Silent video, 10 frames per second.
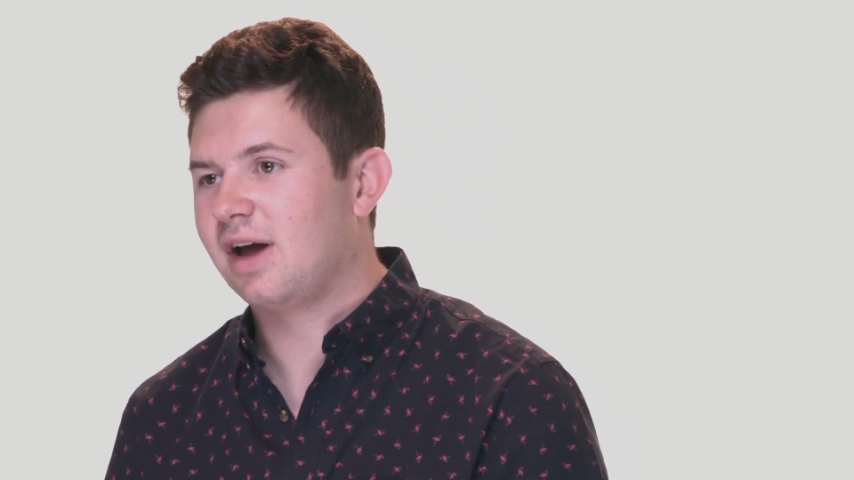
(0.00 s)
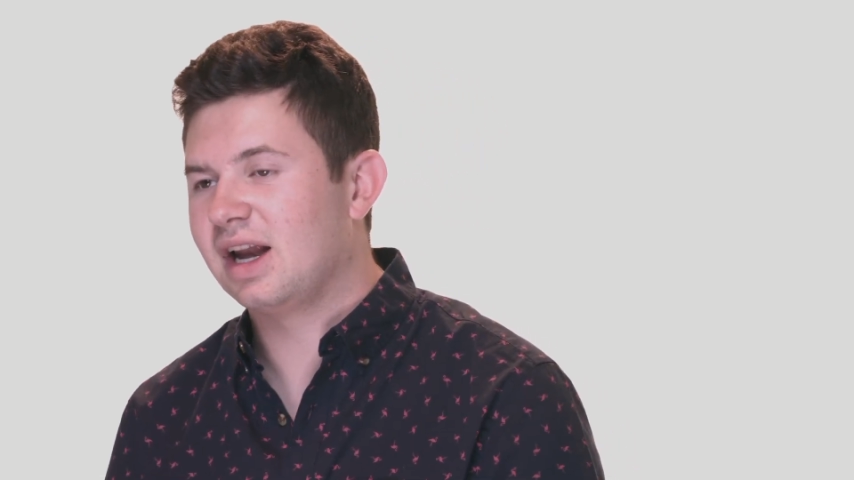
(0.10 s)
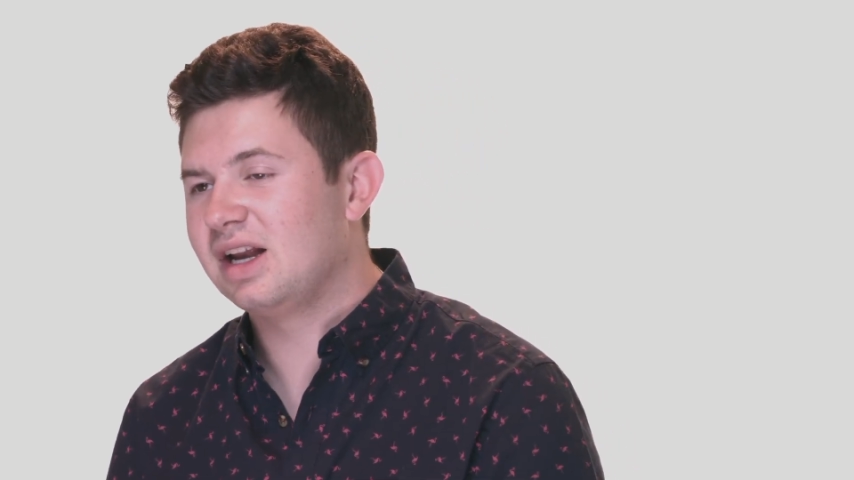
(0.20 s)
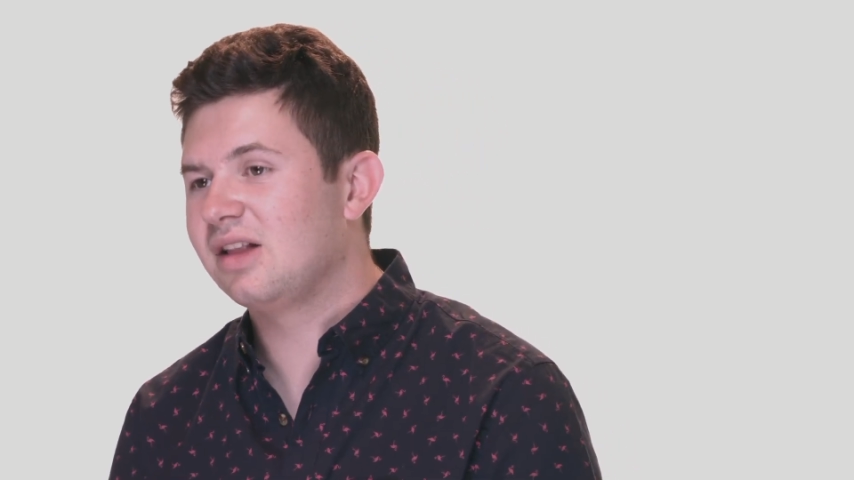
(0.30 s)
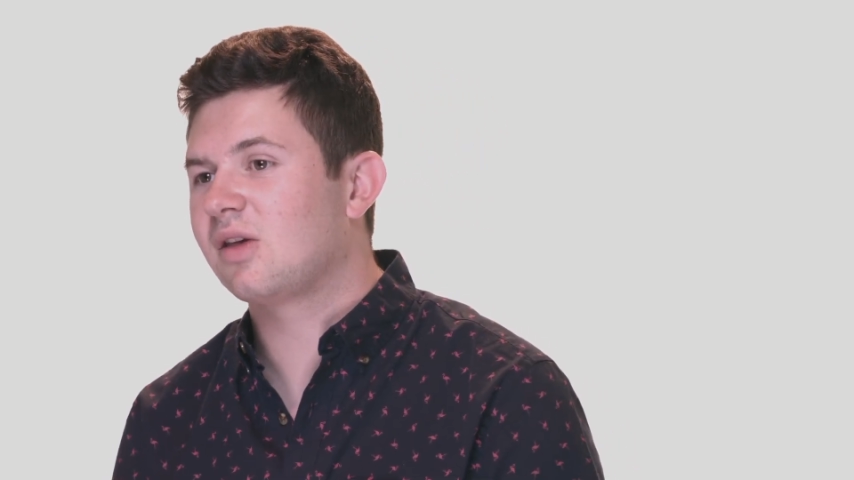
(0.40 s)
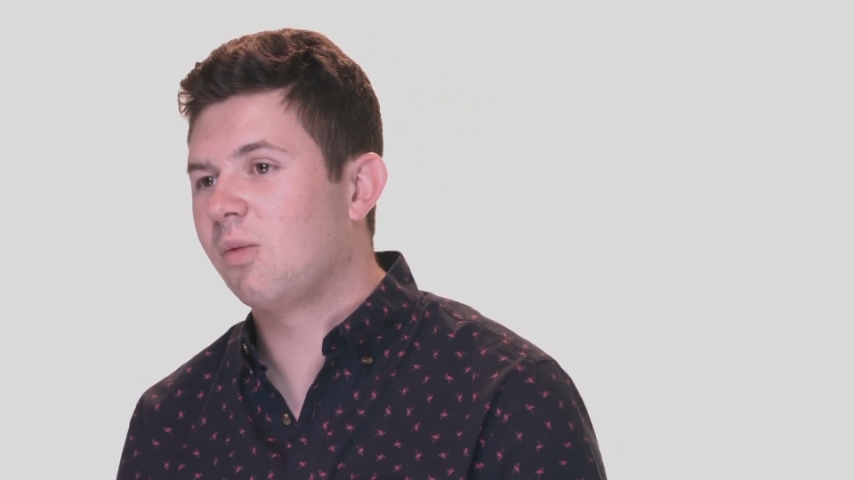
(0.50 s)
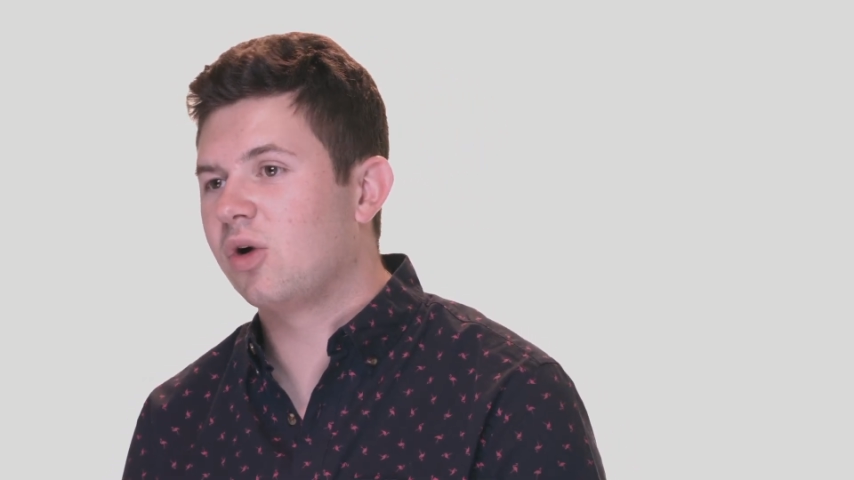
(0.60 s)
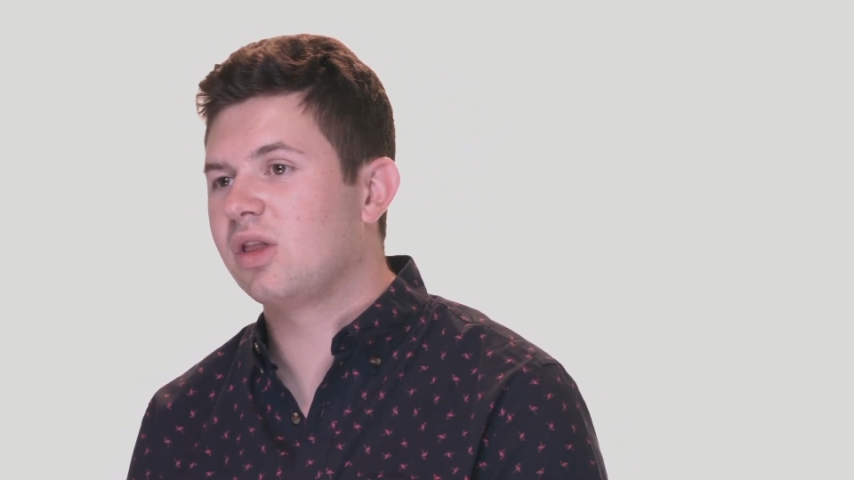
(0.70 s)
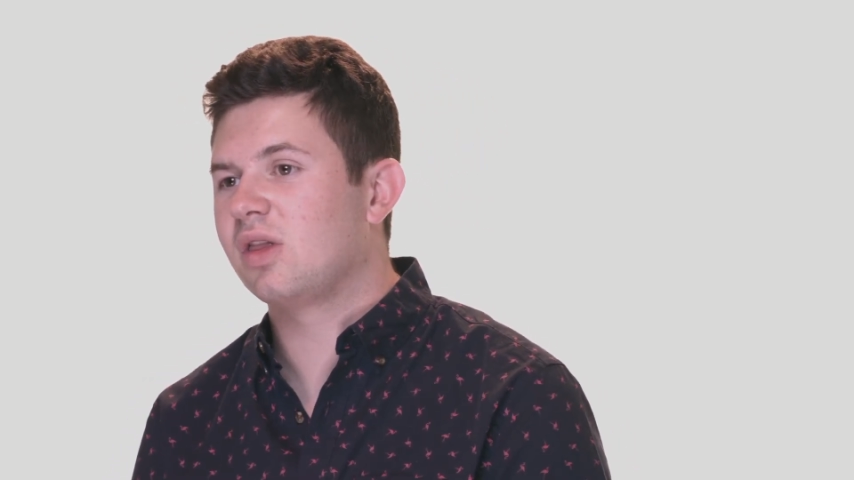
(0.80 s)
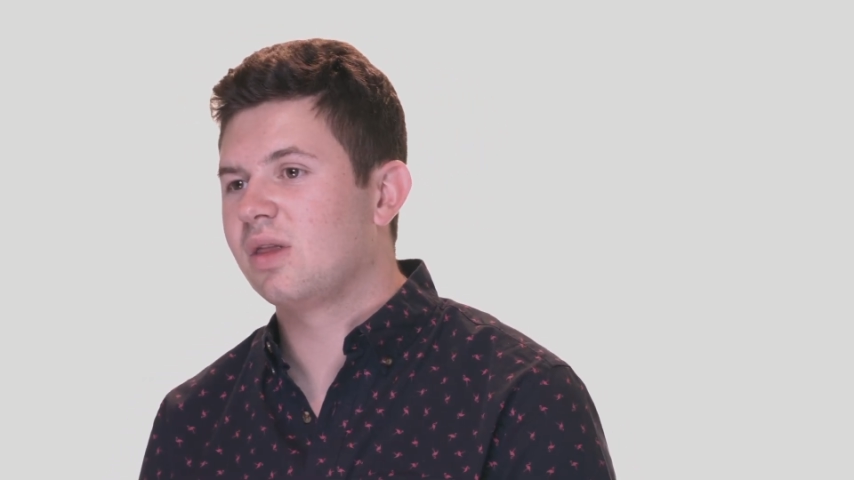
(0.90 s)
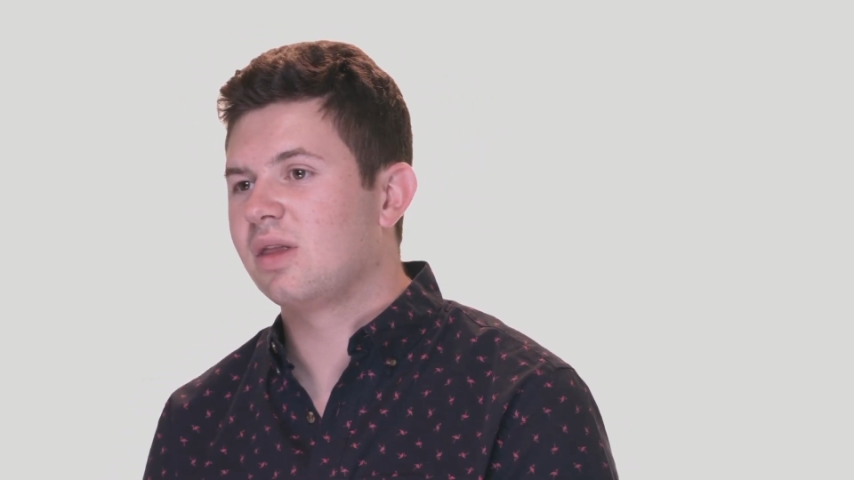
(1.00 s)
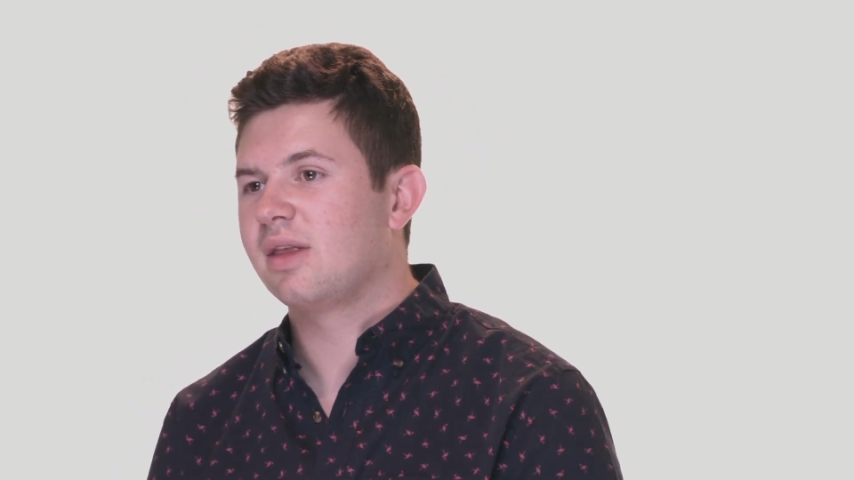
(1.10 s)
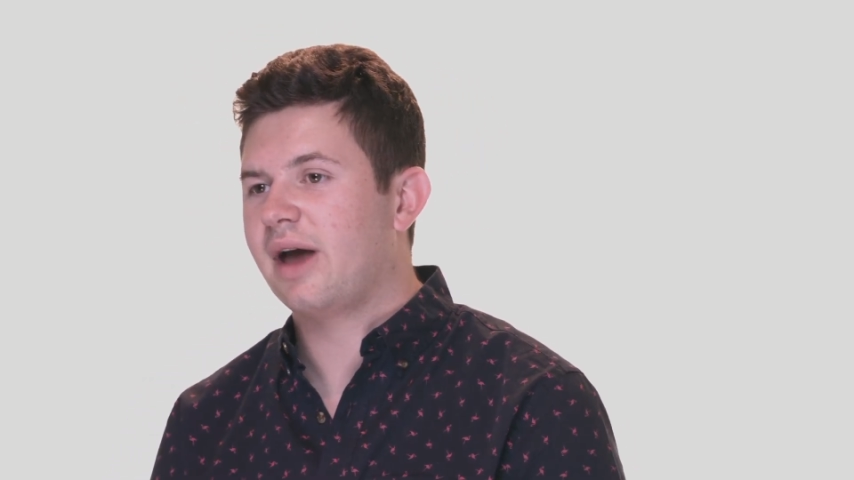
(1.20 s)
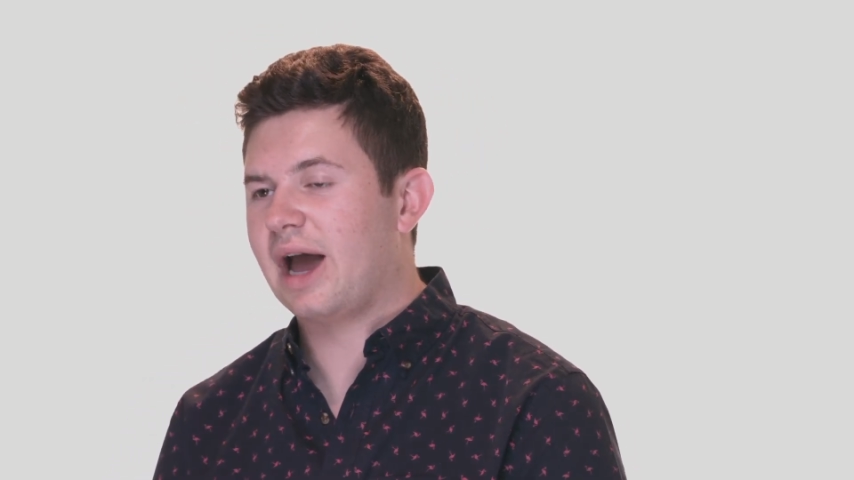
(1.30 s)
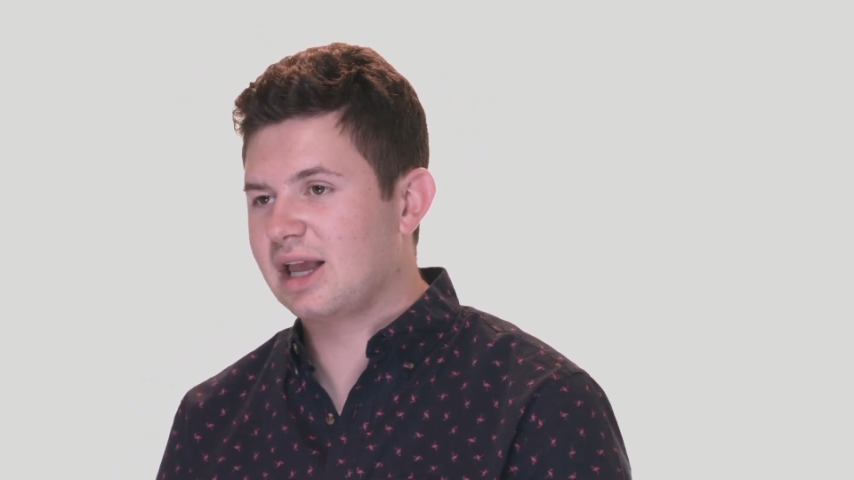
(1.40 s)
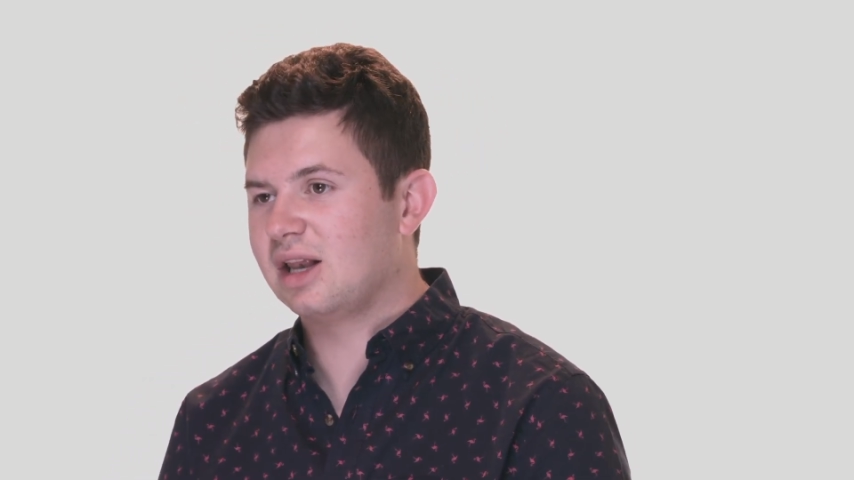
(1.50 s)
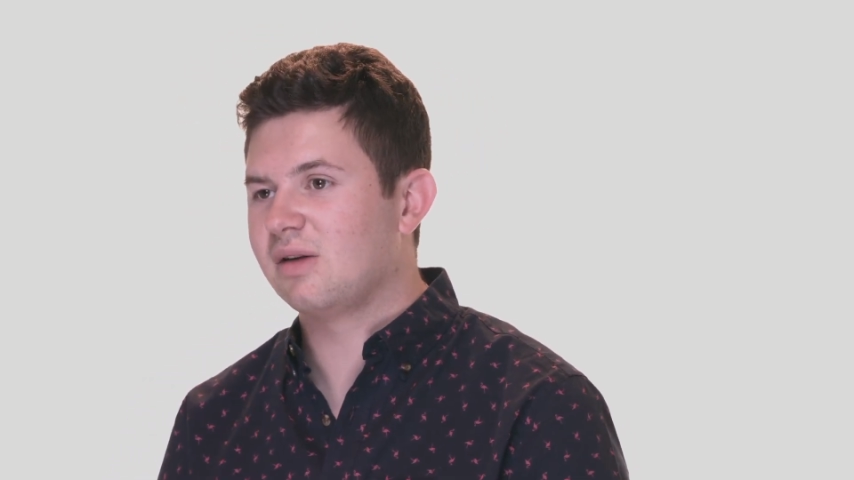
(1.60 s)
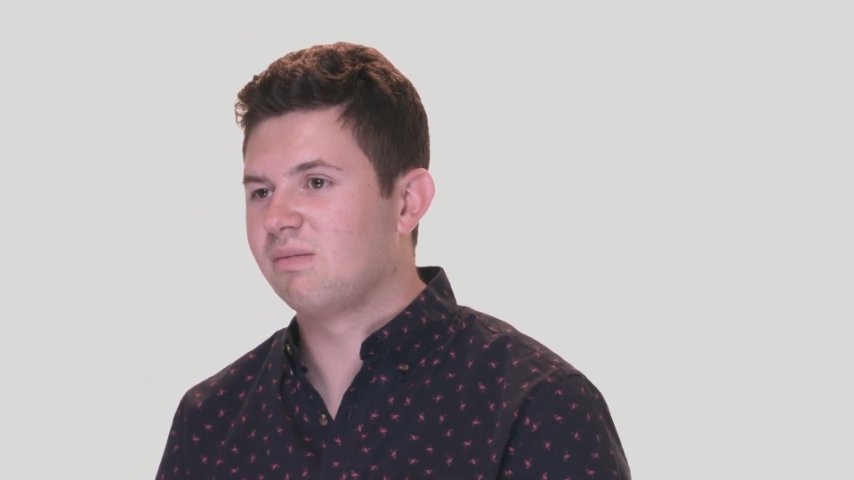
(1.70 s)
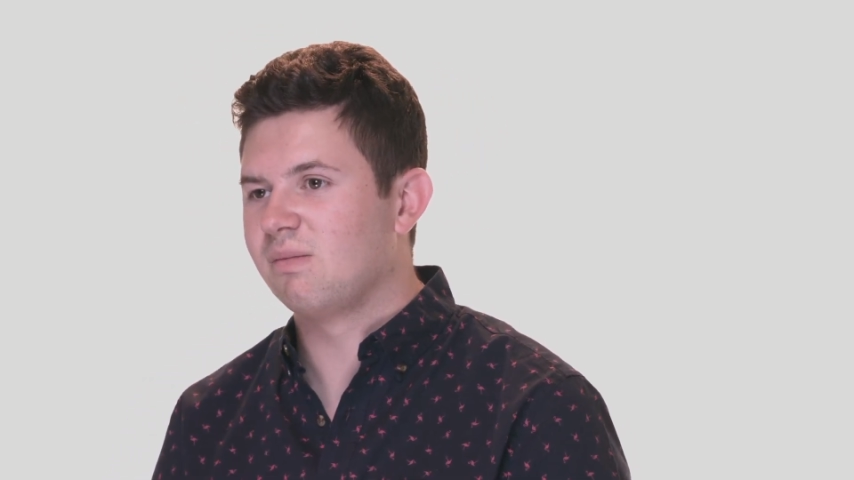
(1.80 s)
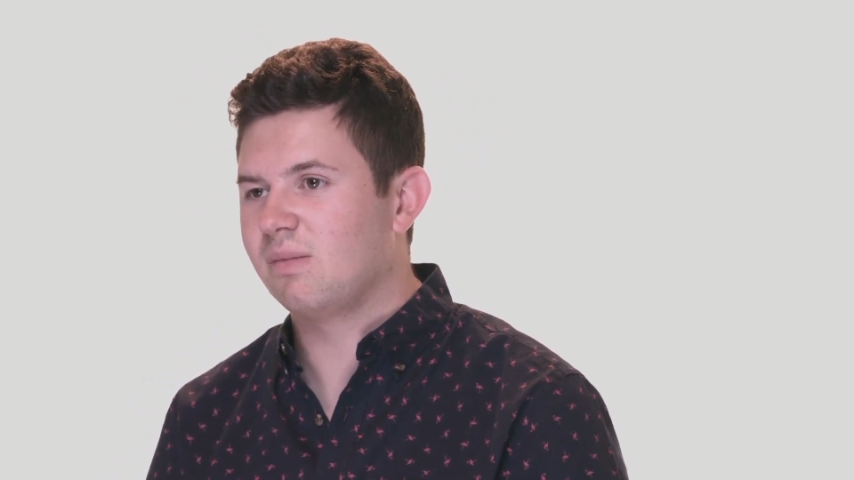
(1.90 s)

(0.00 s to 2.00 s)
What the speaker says: I need someone I can